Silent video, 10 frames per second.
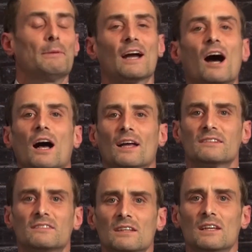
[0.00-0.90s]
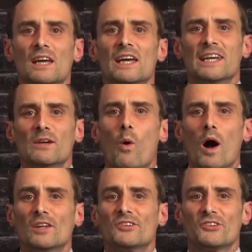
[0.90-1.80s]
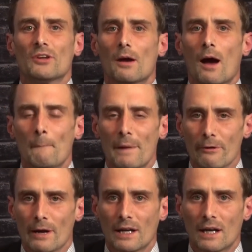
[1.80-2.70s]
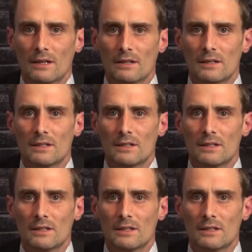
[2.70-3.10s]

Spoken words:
because he wants America